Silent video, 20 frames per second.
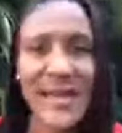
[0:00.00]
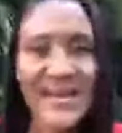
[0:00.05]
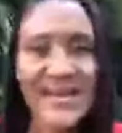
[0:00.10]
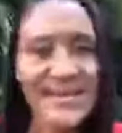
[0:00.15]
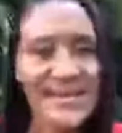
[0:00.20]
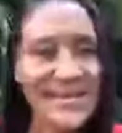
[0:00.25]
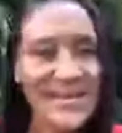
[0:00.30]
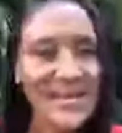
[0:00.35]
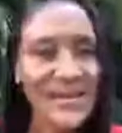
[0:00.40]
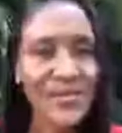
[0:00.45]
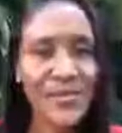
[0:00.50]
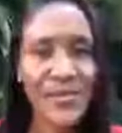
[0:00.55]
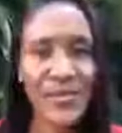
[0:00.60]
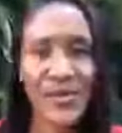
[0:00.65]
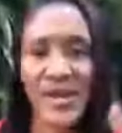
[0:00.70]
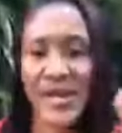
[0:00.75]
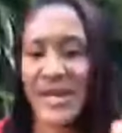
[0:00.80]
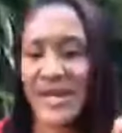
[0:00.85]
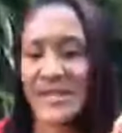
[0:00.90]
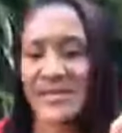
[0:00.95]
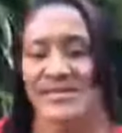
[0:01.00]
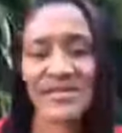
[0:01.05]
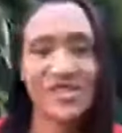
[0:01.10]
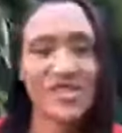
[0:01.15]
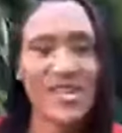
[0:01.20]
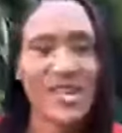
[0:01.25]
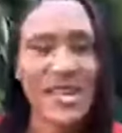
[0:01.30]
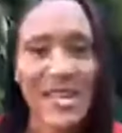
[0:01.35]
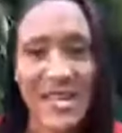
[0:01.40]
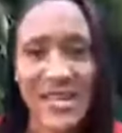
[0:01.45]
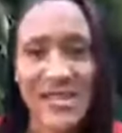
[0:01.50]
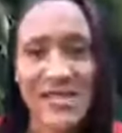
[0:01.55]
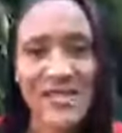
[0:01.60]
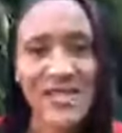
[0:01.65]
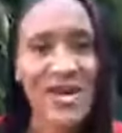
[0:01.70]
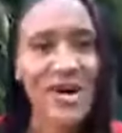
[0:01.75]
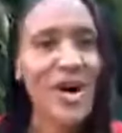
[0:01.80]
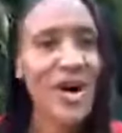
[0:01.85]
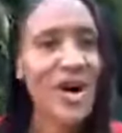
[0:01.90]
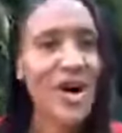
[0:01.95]
AC breaks, your kids
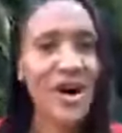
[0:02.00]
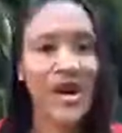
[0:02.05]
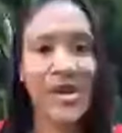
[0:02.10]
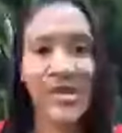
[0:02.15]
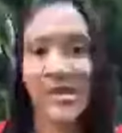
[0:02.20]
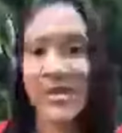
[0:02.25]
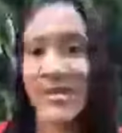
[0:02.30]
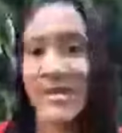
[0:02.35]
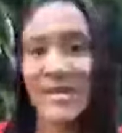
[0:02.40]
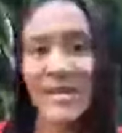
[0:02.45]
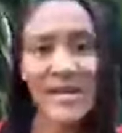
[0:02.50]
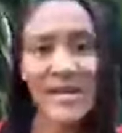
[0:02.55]
call,